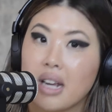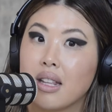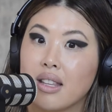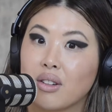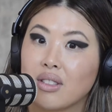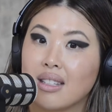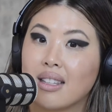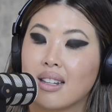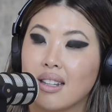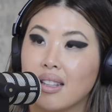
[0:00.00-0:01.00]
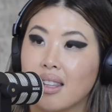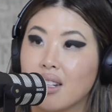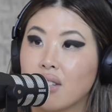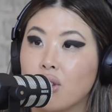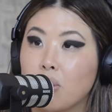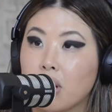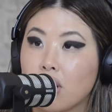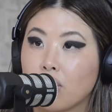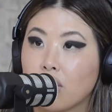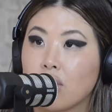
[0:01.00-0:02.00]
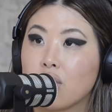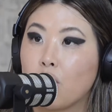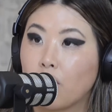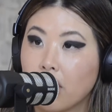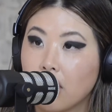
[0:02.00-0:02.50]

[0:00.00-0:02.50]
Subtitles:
anything else he said in the interview because it was a story.